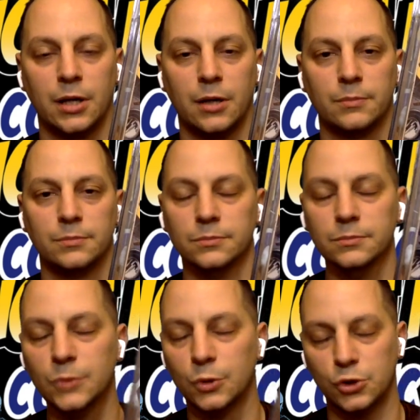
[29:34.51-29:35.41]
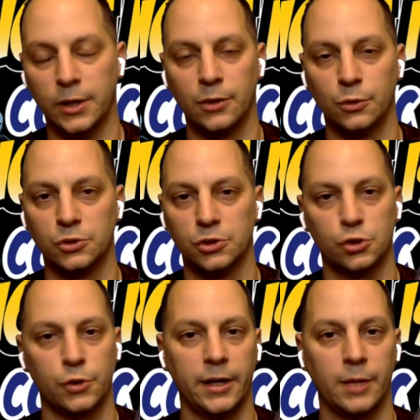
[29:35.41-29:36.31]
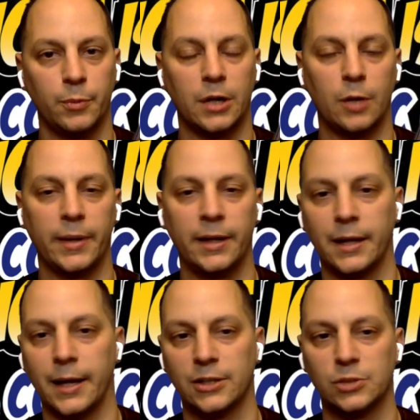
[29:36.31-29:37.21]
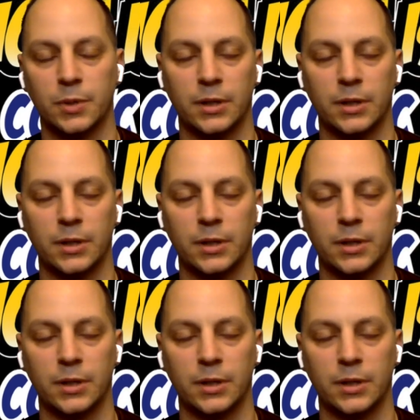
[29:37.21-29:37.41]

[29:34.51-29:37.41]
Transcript: Was trying to do it just straight up without paying cash.